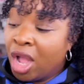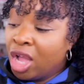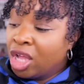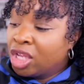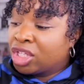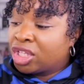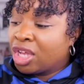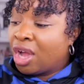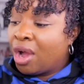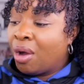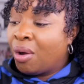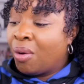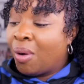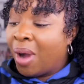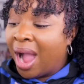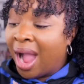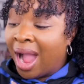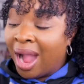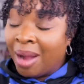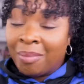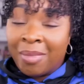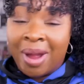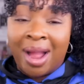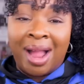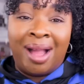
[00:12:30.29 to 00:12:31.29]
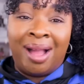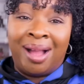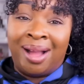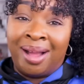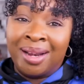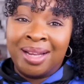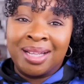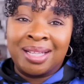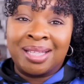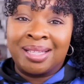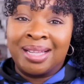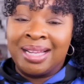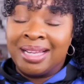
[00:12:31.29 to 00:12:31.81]
So I'm
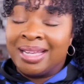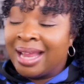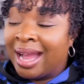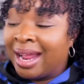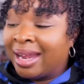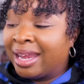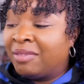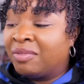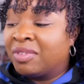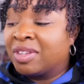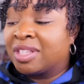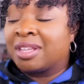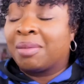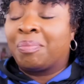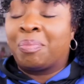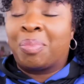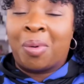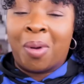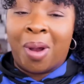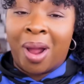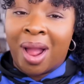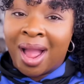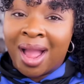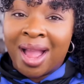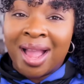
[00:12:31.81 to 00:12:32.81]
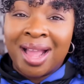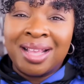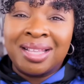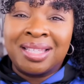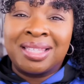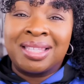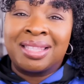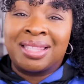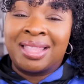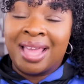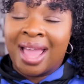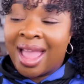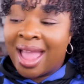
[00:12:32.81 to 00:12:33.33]
honestly not even
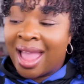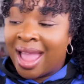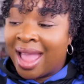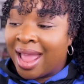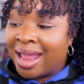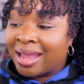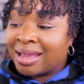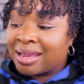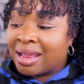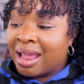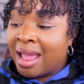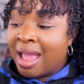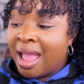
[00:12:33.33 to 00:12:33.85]
surprised that